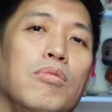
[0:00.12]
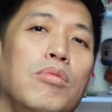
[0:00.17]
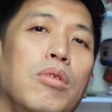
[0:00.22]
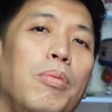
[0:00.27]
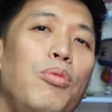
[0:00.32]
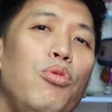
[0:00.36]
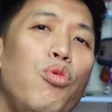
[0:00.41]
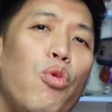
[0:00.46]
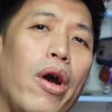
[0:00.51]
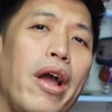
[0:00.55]

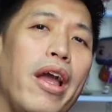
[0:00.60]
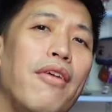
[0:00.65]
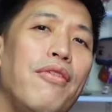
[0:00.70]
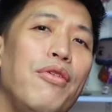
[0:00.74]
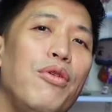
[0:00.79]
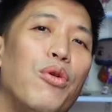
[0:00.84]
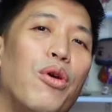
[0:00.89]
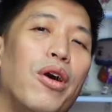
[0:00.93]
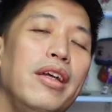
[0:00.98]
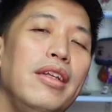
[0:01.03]
Mabuhay
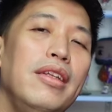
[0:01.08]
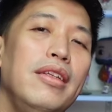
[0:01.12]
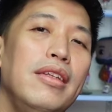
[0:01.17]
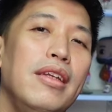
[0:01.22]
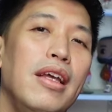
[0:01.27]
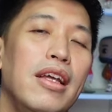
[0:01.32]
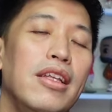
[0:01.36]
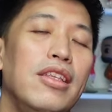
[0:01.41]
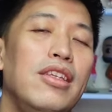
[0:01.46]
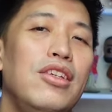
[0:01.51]
everyone!
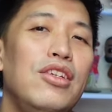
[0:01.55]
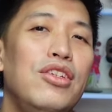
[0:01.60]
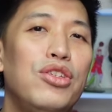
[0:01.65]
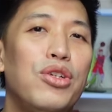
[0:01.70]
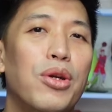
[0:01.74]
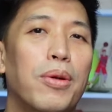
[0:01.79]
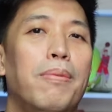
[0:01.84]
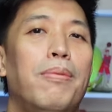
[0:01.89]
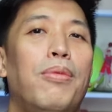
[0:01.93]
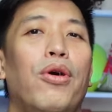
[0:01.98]
This is
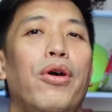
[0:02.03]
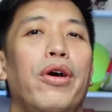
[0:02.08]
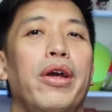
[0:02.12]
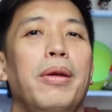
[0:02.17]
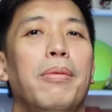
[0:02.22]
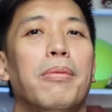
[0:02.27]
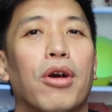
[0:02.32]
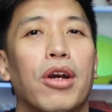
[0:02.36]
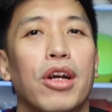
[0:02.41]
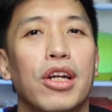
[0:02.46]
your
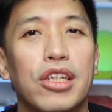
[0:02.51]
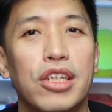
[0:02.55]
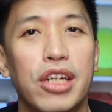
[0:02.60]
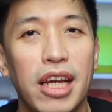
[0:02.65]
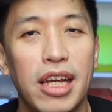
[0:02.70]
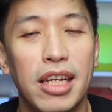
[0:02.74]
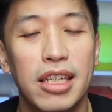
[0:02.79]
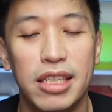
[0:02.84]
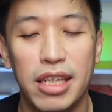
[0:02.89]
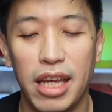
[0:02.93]
boy
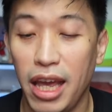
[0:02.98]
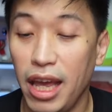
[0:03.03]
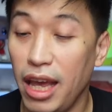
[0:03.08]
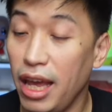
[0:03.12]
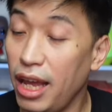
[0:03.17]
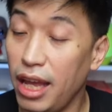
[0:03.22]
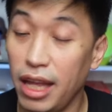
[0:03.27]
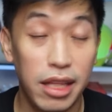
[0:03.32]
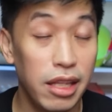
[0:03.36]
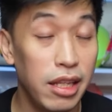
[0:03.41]
Marches,
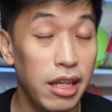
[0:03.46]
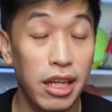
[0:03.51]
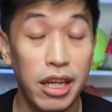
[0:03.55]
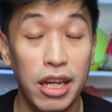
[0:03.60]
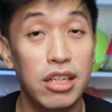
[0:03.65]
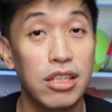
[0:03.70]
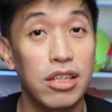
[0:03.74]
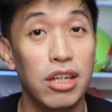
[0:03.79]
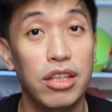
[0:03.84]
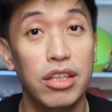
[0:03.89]
and
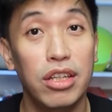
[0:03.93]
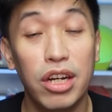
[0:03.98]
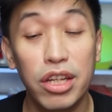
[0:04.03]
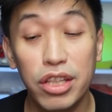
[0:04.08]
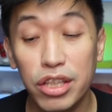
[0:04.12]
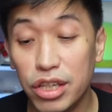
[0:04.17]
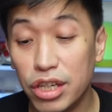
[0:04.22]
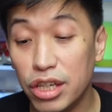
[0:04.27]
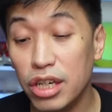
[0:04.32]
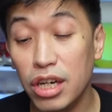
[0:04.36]
here's
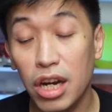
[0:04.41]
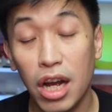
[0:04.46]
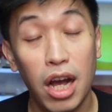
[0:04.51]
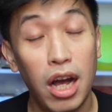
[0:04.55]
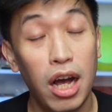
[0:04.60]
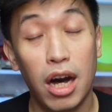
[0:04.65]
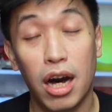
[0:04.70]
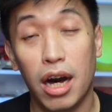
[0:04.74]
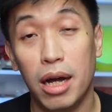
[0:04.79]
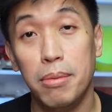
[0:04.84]
another
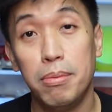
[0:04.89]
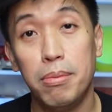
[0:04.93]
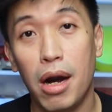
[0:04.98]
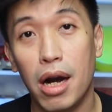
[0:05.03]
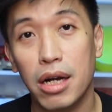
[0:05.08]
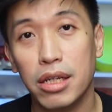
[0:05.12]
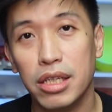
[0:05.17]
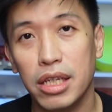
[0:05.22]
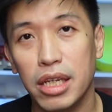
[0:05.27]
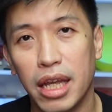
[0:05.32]

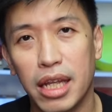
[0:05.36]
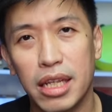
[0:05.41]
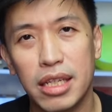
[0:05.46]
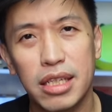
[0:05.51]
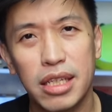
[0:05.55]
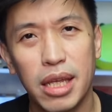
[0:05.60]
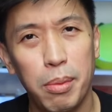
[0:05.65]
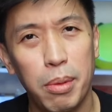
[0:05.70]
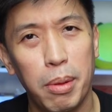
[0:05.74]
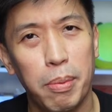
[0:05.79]
unboxing and
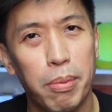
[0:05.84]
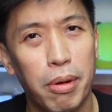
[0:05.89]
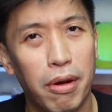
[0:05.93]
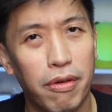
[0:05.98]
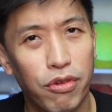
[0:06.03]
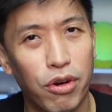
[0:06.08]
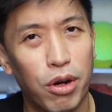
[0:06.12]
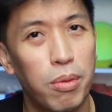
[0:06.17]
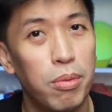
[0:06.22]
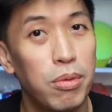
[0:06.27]

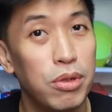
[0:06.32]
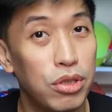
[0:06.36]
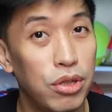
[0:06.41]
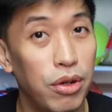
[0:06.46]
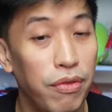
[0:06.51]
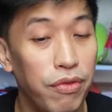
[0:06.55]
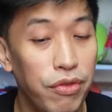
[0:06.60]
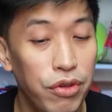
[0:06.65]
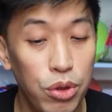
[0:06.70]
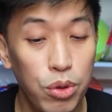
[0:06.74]
semi-performance
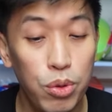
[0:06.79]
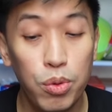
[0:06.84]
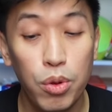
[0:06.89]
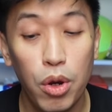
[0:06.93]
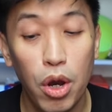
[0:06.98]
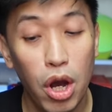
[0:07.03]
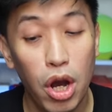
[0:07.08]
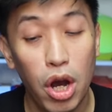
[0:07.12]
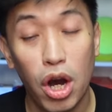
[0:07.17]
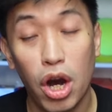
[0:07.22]
review
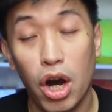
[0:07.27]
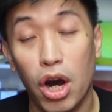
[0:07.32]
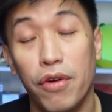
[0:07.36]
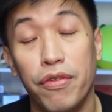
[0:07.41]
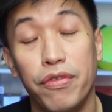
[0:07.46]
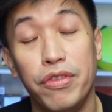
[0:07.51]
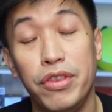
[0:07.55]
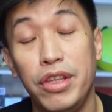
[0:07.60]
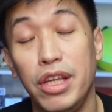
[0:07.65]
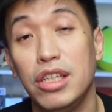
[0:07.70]

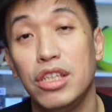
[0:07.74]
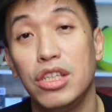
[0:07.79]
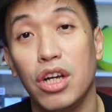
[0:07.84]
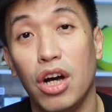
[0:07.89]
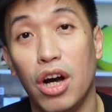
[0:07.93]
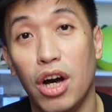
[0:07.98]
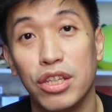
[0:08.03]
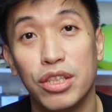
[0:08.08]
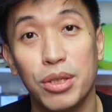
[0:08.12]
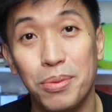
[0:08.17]
of this
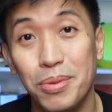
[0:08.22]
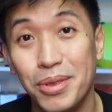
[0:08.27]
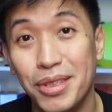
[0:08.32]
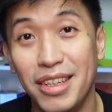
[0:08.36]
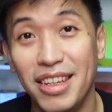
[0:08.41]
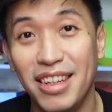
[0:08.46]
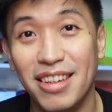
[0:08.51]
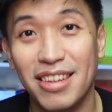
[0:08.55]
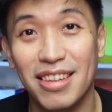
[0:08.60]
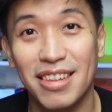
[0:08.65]
awesome
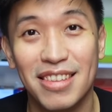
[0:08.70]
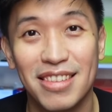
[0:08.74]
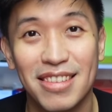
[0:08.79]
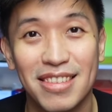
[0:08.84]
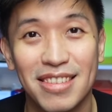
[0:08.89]
sneaker.